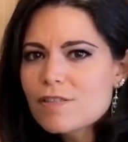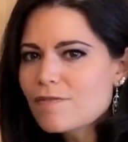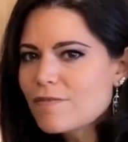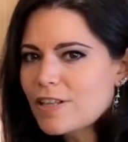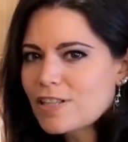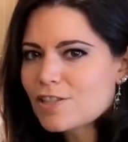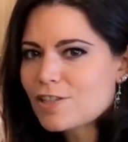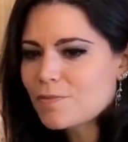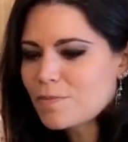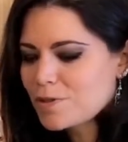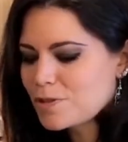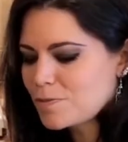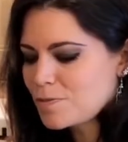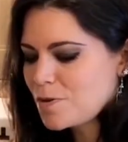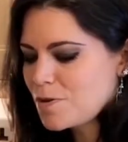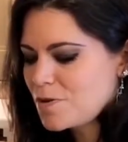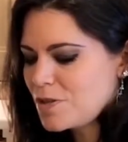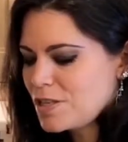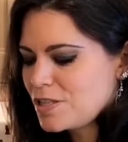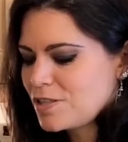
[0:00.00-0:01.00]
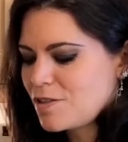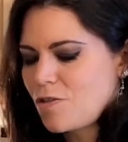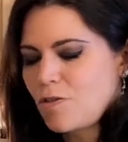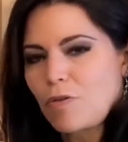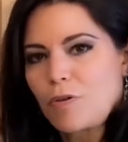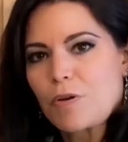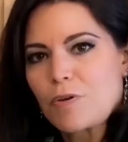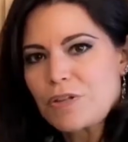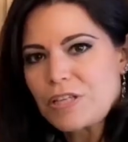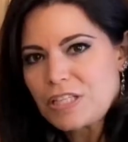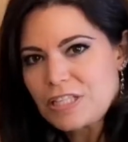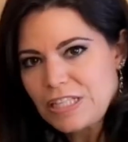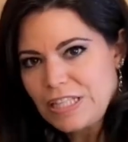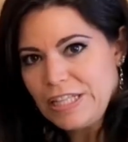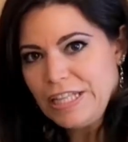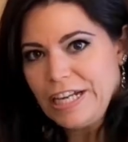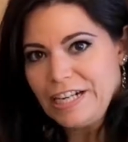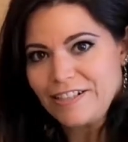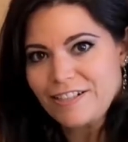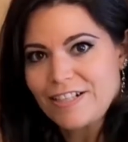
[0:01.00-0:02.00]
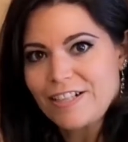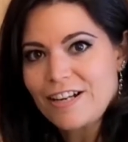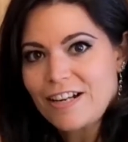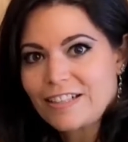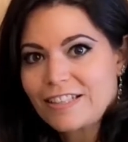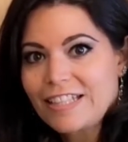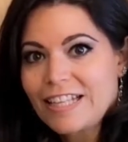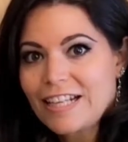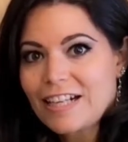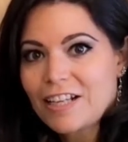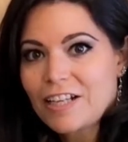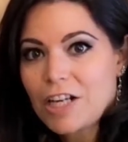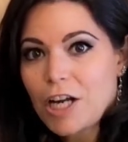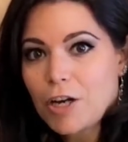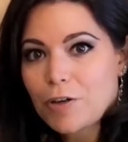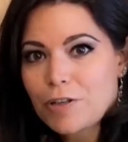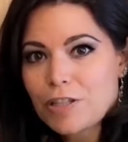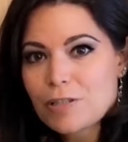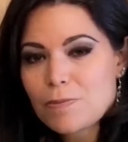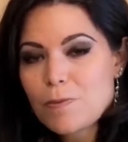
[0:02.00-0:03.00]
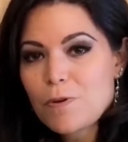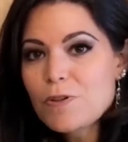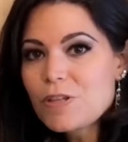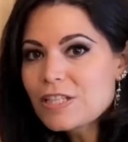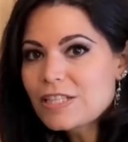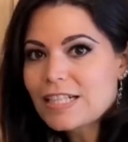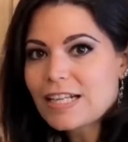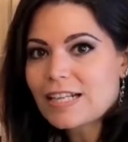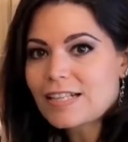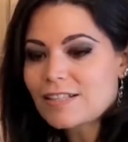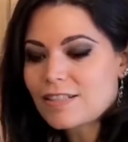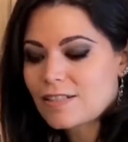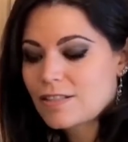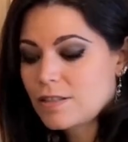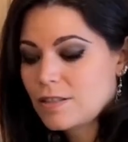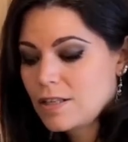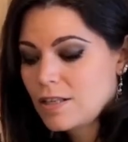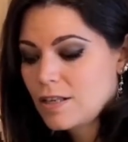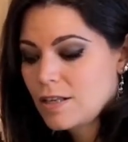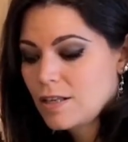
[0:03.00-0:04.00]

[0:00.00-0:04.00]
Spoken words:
and vegetable smoothies and throw these in there and not get a curry smoothie taste?